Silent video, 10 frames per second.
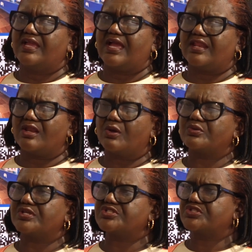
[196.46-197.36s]
and
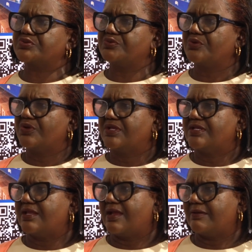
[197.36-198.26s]
allowed us to
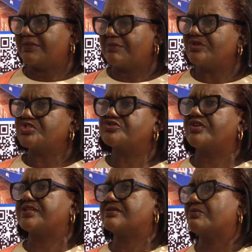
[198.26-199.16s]

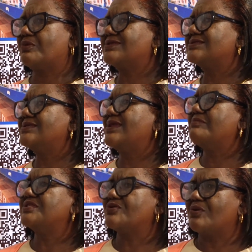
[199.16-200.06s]
demonstrate what
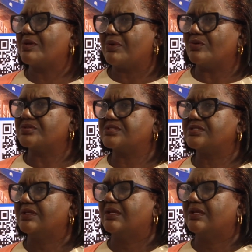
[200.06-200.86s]
CDM is all about.